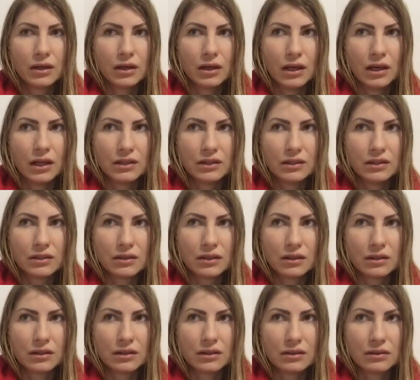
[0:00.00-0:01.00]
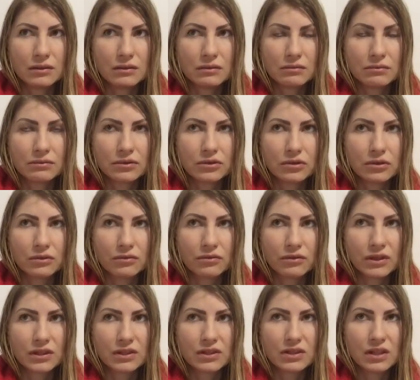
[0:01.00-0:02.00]
and sort of
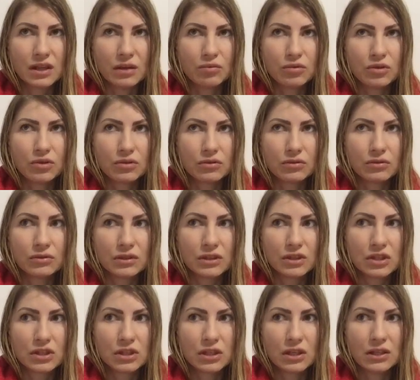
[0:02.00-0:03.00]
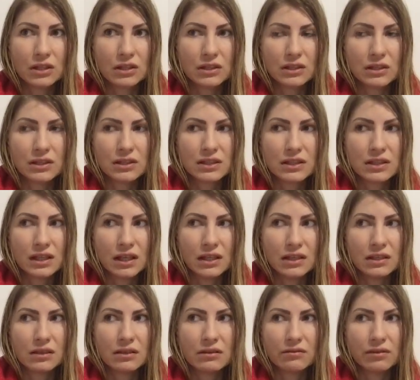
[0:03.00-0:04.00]
conceptual external
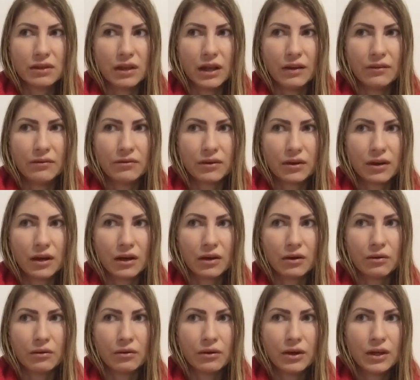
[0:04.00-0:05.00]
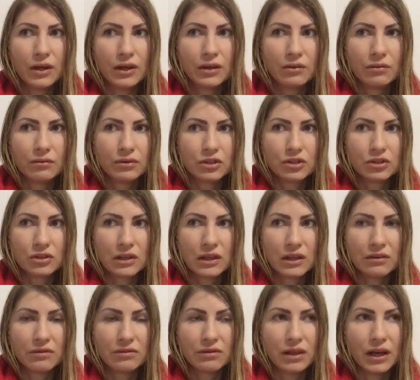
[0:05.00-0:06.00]
understanding of life, or how we should
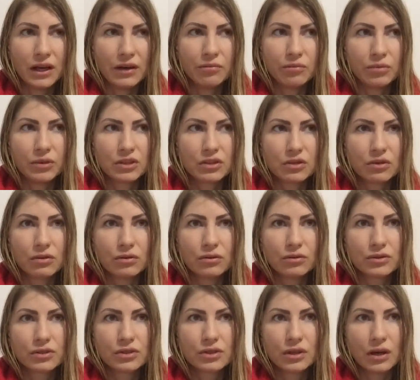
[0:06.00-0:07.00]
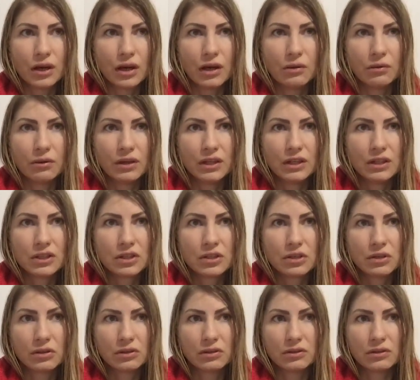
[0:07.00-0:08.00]
live life, but also our
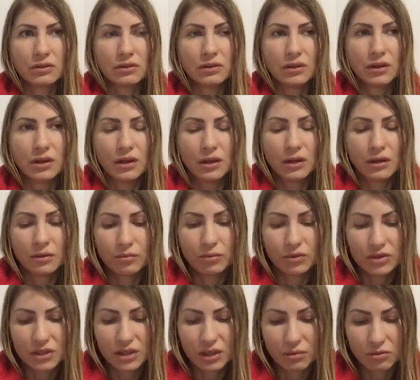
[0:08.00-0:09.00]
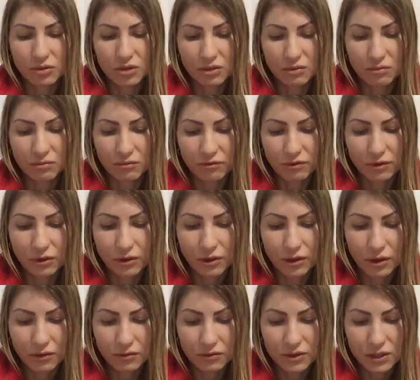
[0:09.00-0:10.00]
internal perception. Very
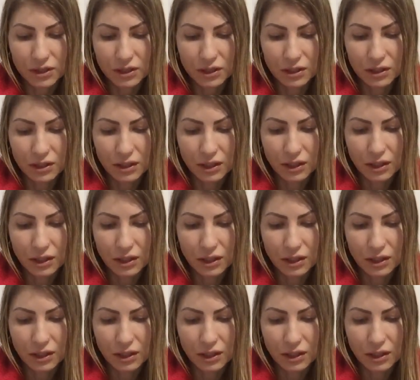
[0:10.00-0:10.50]
often,